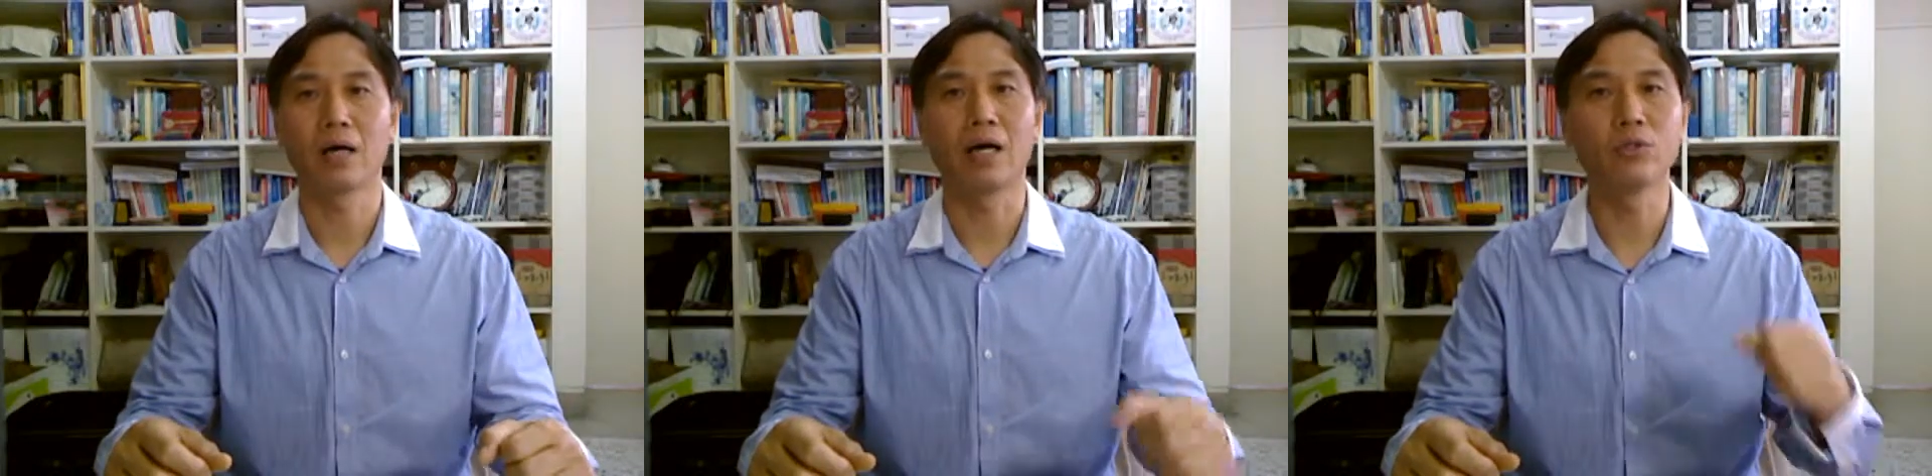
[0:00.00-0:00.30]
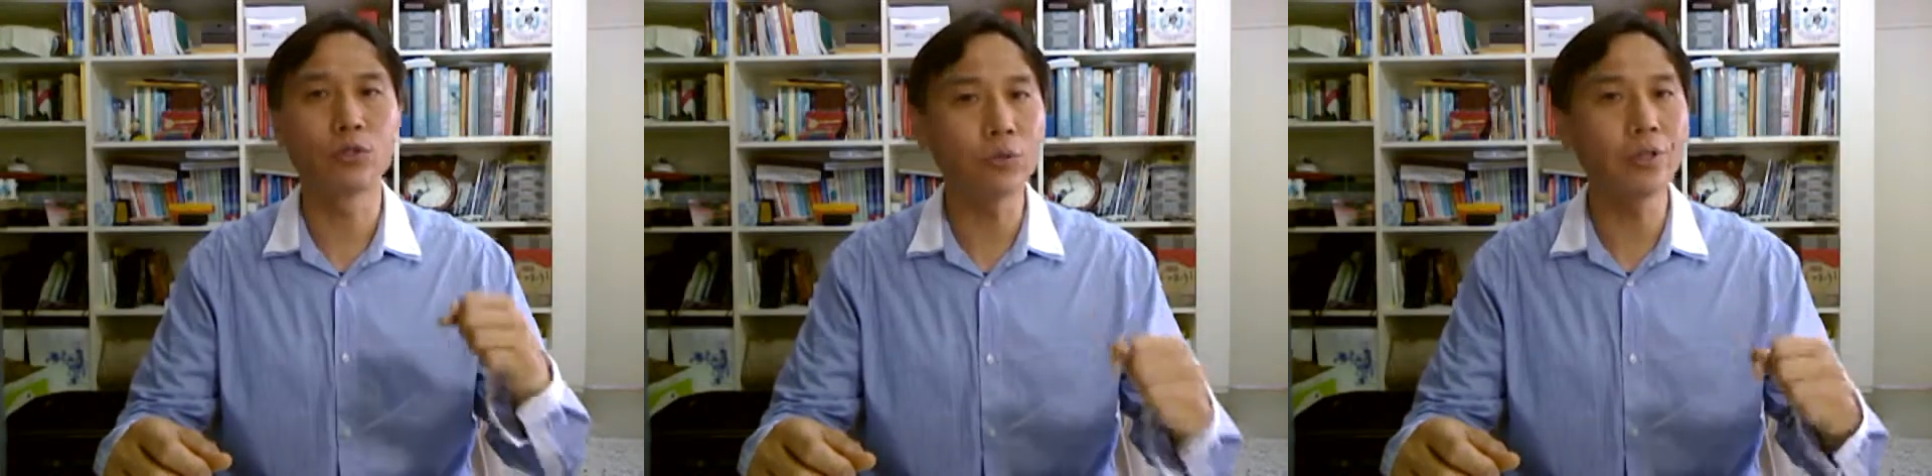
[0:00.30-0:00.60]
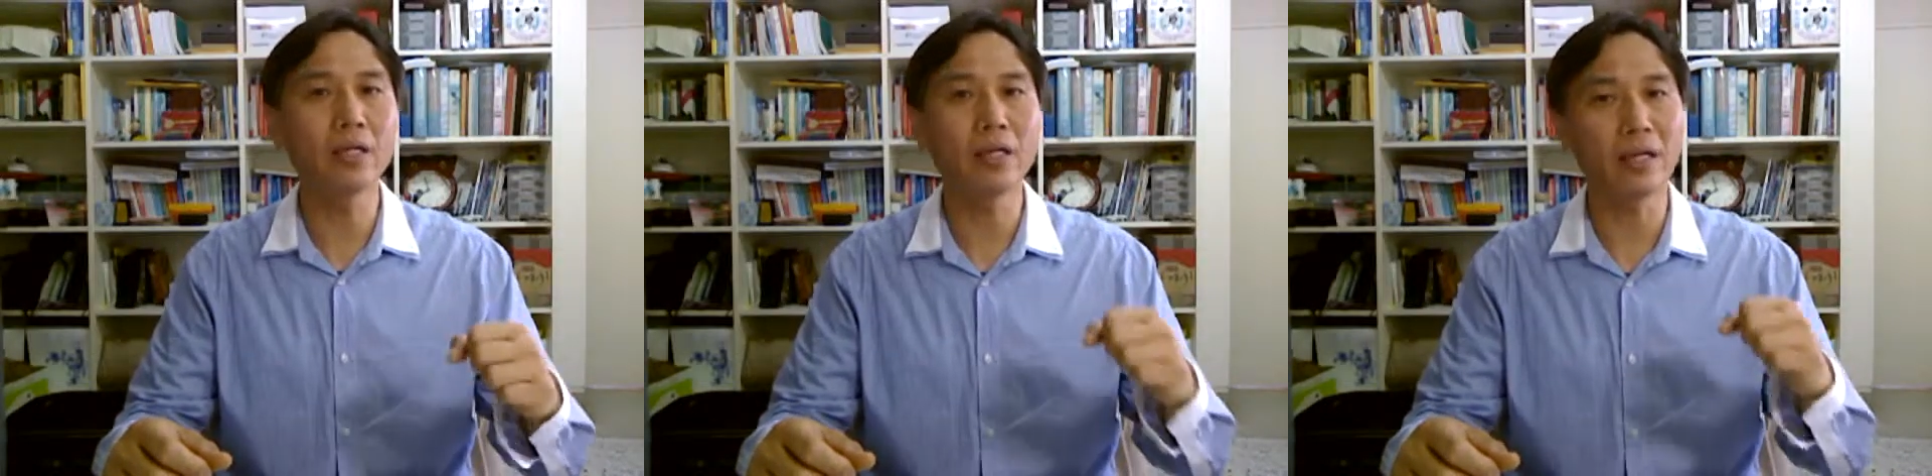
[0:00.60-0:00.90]
on
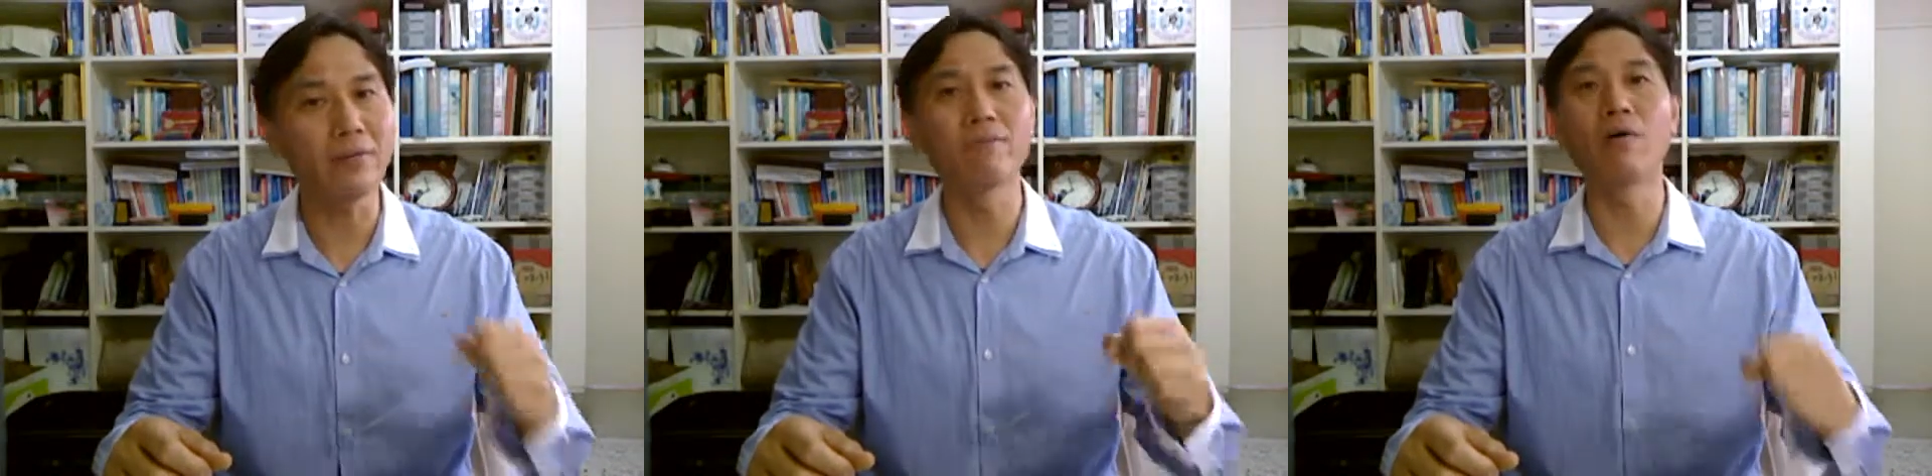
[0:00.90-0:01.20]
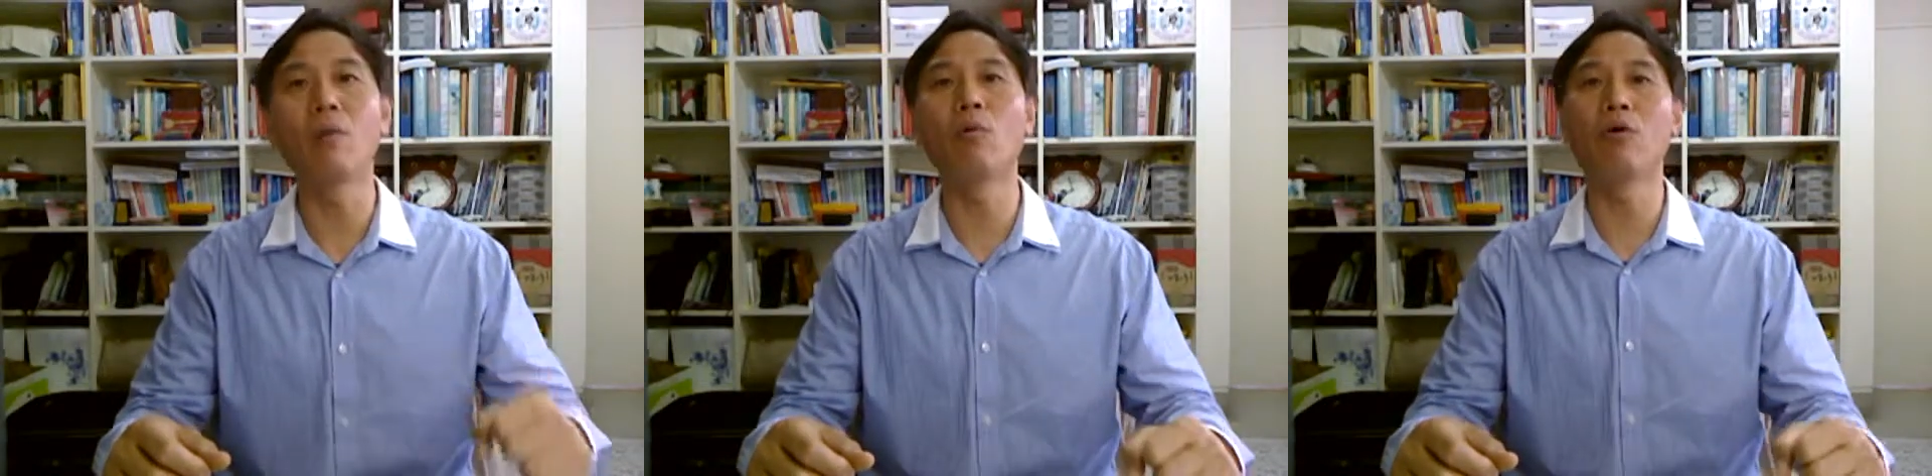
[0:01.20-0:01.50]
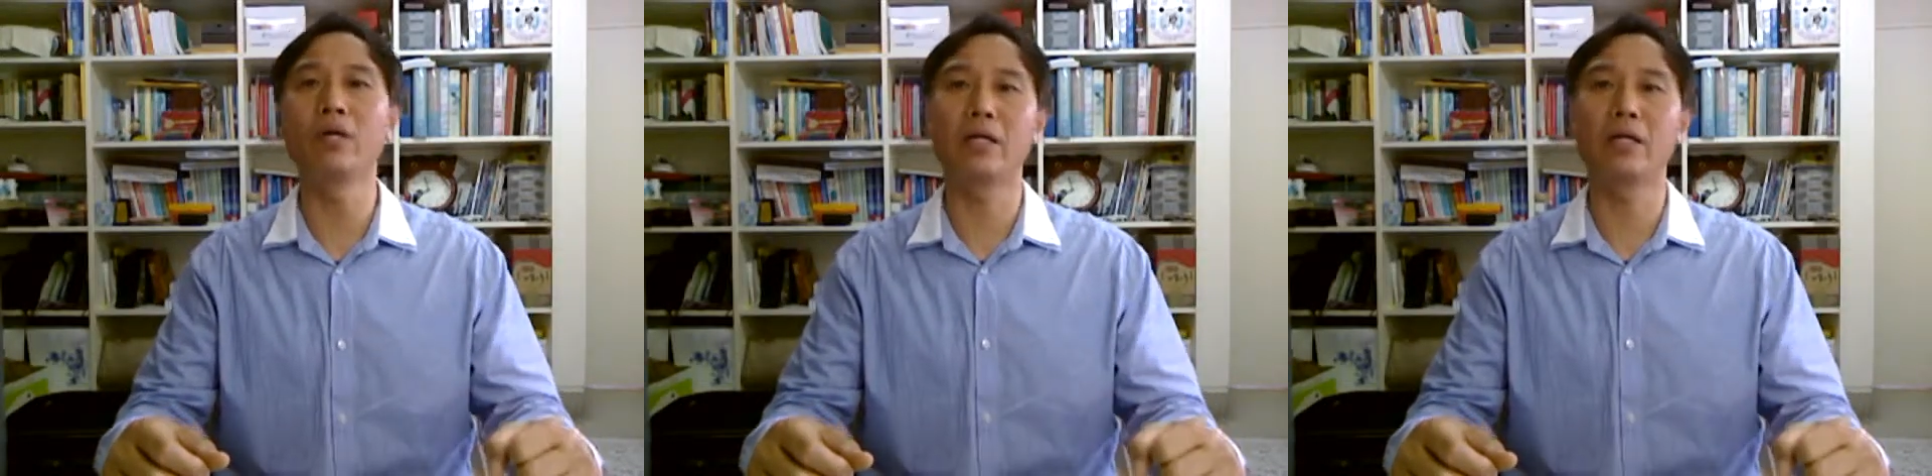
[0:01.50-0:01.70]
doing informal